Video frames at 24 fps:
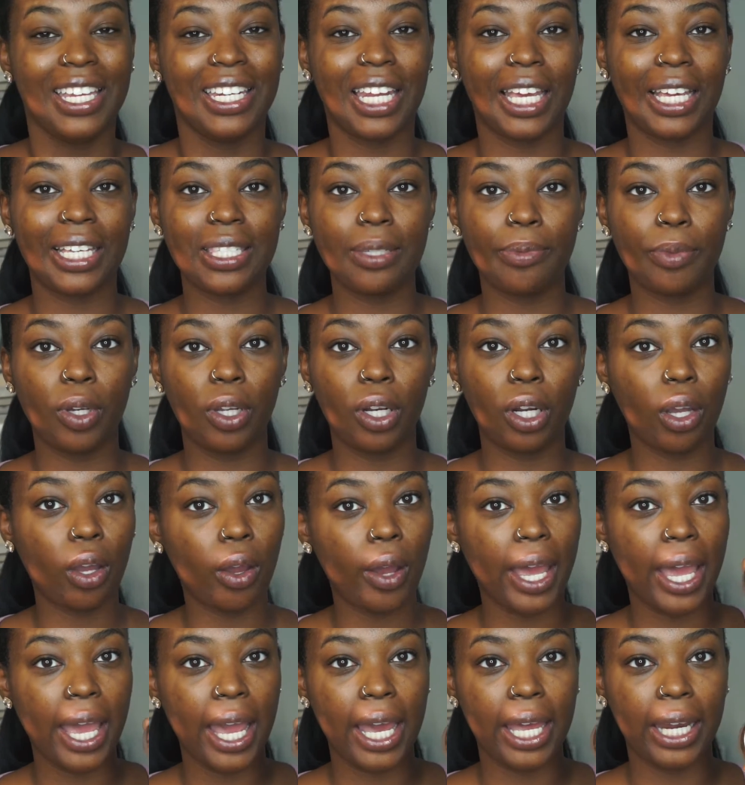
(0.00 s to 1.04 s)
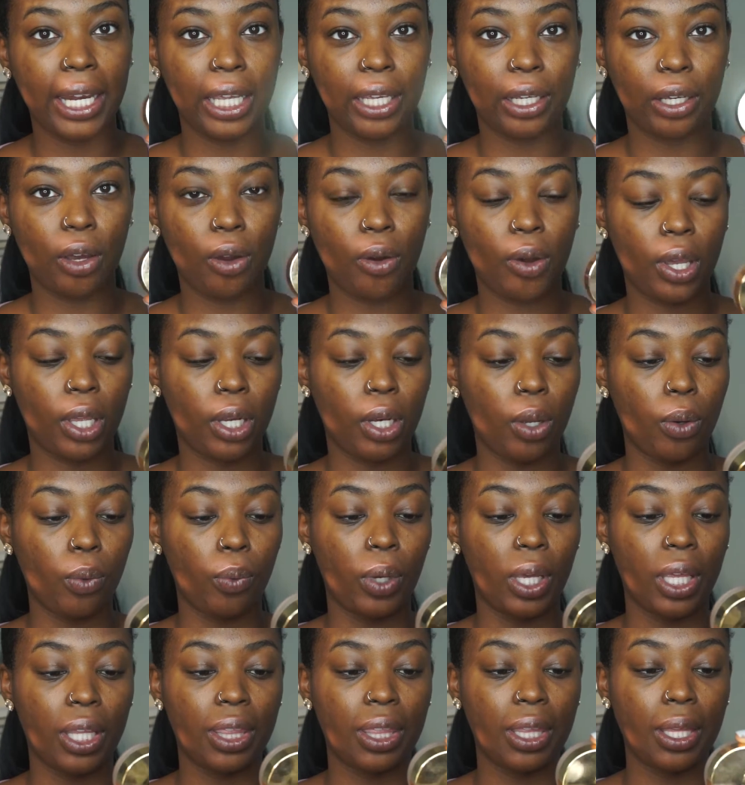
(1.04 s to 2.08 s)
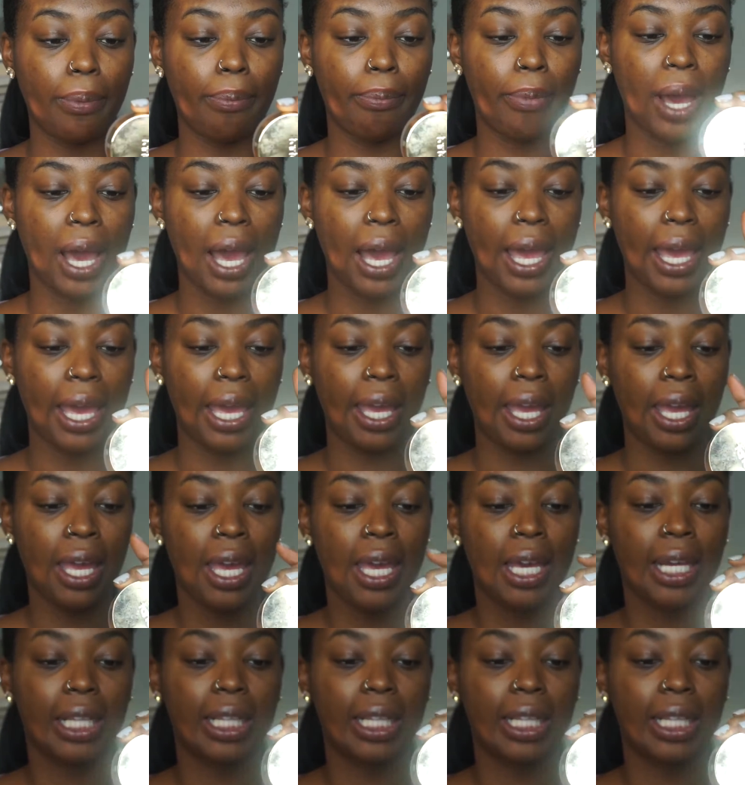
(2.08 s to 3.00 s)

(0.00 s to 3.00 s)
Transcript: Next, I'm going to go ahead and go in with my